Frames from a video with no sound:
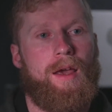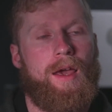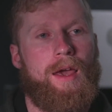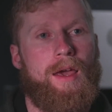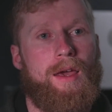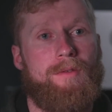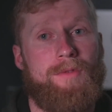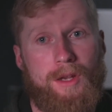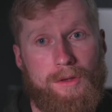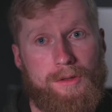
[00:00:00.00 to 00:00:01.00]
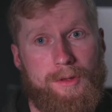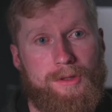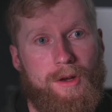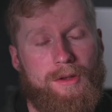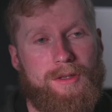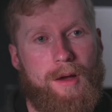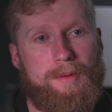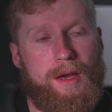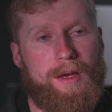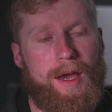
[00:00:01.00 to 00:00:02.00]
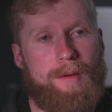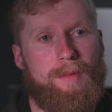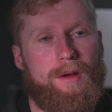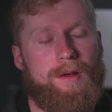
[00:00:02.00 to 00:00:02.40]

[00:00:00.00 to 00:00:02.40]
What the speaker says: a video switcher on top of that camera,